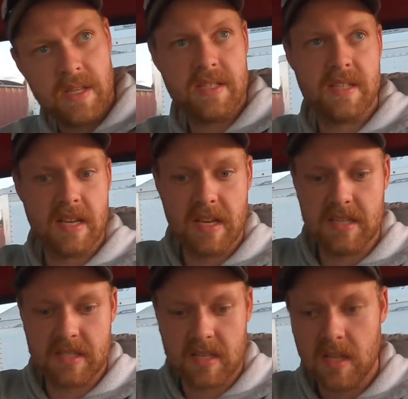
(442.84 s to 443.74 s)
This thing
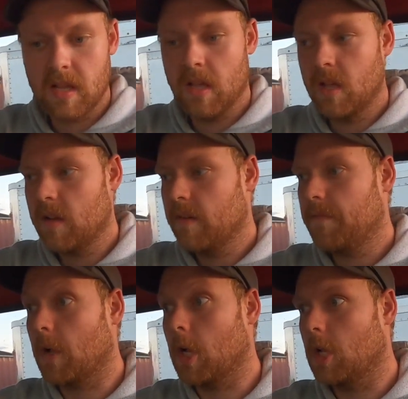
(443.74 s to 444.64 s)
is
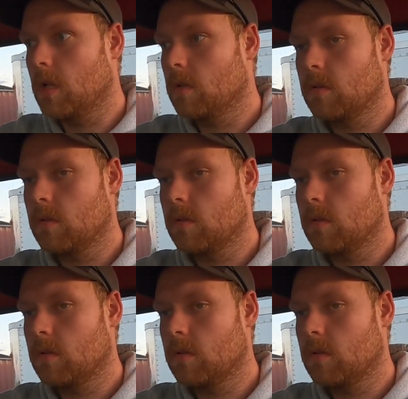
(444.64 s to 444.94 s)
full.